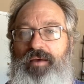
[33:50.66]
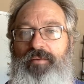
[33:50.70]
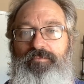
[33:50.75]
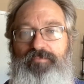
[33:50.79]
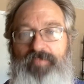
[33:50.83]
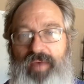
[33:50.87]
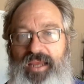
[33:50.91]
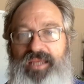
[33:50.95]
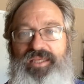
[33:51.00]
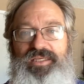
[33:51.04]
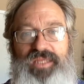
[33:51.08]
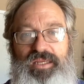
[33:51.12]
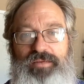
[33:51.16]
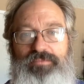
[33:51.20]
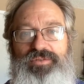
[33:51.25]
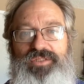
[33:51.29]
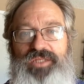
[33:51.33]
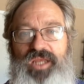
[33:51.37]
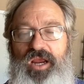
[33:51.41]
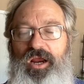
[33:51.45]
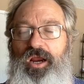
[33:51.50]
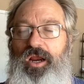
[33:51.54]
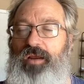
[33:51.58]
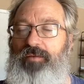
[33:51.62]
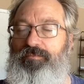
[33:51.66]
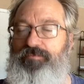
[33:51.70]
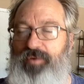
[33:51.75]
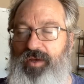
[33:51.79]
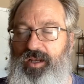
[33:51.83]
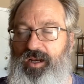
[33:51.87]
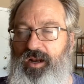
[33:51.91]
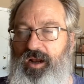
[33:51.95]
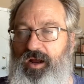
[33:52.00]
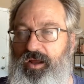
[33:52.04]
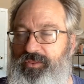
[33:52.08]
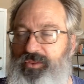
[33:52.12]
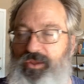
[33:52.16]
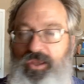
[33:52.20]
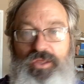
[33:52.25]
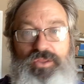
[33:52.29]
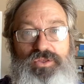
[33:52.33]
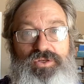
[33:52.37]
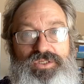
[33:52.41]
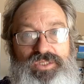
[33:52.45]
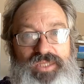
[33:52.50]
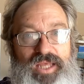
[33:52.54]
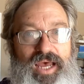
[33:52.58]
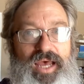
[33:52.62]
may seem scary, but on the
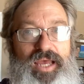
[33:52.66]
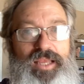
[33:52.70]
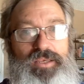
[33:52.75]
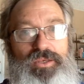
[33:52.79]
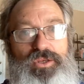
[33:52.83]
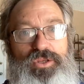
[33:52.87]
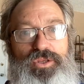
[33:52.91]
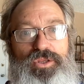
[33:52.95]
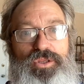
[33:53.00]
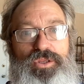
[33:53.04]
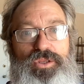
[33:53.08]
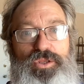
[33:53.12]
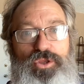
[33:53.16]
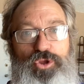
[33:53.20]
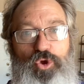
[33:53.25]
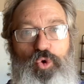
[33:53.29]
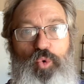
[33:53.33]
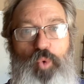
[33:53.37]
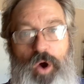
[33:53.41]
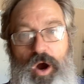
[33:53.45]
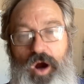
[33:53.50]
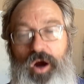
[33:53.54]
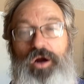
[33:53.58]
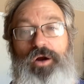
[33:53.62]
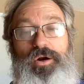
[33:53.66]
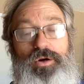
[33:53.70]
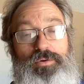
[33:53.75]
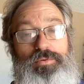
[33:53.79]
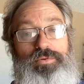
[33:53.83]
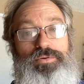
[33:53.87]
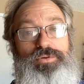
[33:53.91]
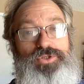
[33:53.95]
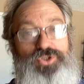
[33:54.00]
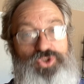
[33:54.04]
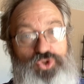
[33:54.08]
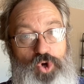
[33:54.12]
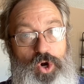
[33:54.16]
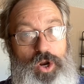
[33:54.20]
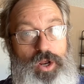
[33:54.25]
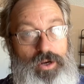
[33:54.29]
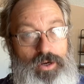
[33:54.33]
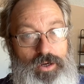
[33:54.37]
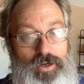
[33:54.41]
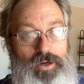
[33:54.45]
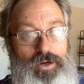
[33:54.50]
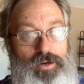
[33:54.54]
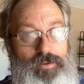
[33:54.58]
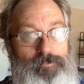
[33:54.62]
other side, you are
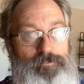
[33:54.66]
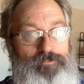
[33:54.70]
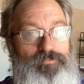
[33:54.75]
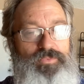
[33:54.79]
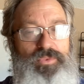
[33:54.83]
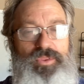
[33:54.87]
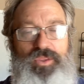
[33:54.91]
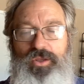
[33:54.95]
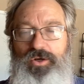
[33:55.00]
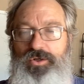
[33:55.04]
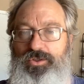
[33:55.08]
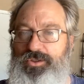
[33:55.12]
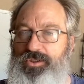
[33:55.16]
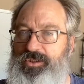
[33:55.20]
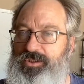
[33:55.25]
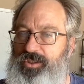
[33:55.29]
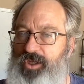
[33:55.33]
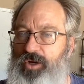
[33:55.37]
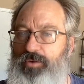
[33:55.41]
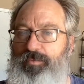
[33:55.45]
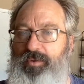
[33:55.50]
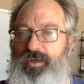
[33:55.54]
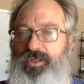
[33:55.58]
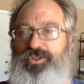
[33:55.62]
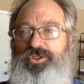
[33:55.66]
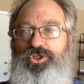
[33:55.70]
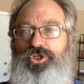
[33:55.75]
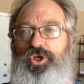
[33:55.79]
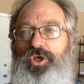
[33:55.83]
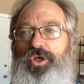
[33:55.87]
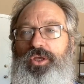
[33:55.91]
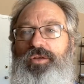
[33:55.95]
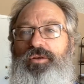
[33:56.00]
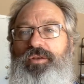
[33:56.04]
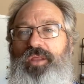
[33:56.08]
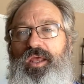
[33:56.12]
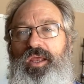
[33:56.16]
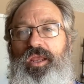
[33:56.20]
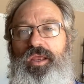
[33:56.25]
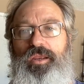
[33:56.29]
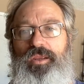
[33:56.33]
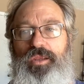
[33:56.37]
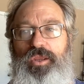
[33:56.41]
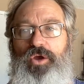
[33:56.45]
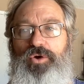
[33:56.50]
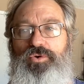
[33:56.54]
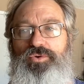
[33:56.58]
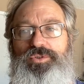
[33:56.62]
stronger. There's so much good
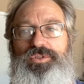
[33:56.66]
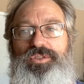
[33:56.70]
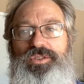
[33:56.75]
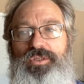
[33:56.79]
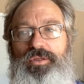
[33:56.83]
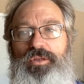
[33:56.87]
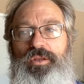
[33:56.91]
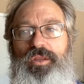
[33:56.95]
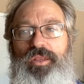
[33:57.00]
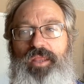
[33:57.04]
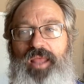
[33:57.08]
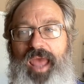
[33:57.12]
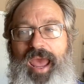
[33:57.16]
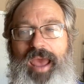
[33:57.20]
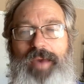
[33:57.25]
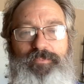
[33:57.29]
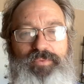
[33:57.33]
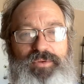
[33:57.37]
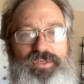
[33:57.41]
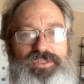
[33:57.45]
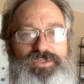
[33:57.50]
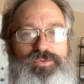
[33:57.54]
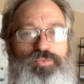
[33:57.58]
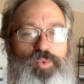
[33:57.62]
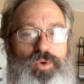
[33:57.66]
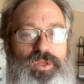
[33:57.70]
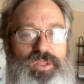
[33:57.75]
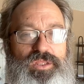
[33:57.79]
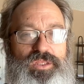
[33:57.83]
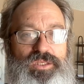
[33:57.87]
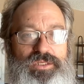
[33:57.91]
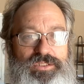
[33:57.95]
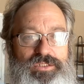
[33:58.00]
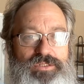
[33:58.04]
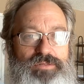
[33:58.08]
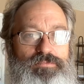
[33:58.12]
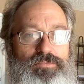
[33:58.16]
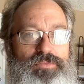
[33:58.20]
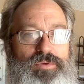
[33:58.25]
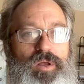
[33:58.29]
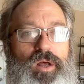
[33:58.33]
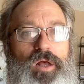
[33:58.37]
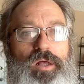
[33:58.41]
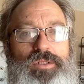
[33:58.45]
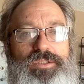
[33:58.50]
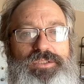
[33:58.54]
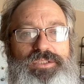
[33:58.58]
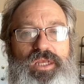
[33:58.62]
that goes happens with
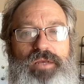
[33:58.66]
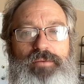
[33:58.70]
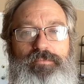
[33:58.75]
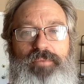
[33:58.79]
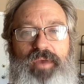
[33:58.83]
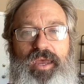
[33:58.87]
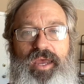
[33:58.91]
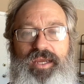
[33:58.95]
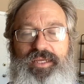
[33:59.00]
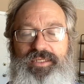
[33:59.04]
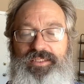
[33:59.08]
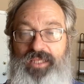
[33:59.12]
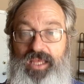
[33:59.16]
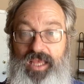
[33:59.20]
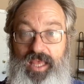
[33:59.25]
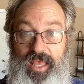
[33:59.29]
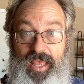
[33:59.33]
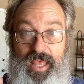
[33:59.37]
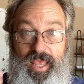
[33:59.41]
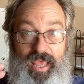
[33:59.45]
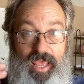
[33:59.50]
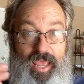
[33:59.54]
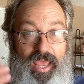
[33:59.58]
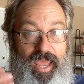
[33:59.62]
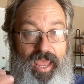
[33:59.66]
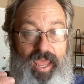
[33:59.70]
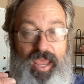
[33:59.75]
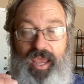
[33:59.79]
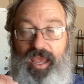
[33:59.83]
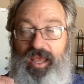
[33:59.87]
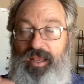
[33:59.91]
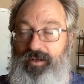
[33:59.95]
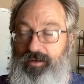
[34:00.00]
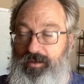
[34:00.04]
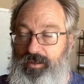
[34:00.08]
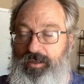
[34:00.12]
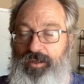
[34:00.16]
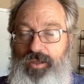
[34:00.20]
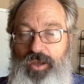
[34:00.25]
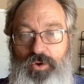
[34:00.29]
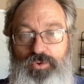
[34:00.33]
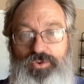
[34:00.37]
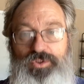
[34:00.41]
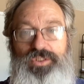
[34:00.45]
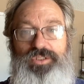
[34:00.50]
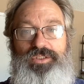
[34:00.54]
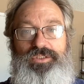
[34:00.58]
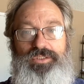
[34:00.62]
small setbacks, and
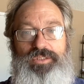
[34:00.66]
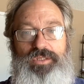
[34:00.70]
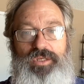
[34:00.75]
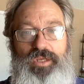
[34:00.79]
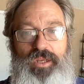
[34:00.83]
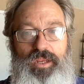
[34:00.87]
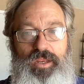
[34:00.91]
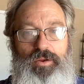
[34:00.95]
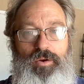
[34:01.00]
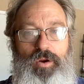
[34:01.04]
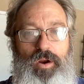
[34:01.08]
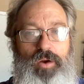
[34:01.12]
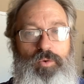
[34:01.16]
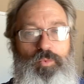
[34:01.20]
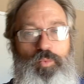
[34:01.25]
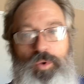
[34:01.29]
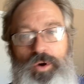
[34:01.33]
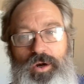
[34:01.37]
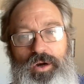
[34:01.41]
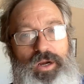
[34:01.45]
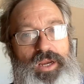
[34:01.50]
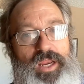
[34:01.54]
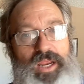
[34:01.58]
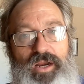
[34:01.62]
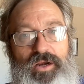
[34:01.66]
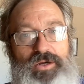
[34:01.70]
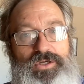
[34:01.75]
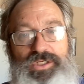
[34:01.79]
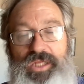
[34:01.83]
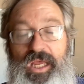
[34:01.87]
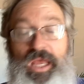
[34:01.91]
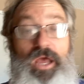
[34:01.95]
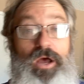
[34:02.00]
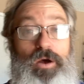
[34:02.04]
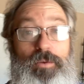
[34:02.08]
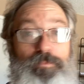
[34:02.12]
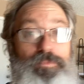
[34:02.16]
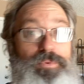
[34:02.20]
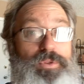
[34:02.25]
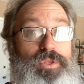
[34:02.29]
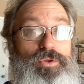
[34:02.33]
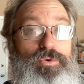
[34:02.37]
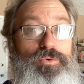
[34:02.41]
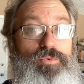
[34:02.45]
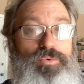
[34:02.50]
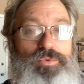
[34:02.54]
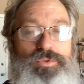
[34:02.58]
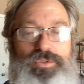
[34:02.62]
coaches are we're here to help
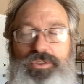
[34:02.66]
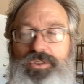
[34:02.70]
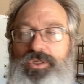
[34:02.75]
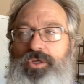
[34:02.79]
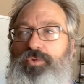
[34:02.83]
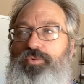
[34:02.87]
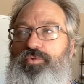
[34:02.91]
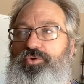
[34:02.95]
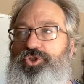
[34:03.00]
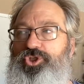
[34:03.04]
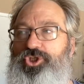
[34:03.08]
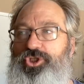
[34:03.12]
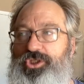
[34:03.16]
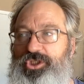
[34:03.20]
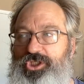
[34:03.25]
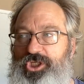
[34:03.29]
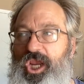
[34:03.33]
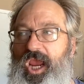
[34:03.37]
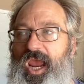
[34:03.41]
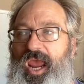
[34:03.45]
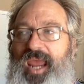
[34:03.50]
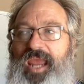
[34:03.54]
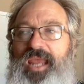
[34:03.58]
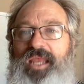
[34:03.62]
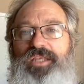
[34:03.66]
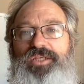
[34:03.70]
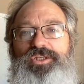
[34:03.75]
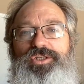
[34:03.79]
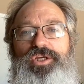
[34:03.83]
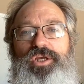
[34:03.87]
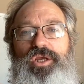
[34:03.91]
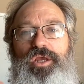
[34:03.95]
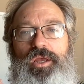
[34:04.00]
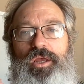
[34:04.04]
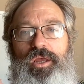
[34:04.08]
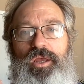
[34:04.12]
you to change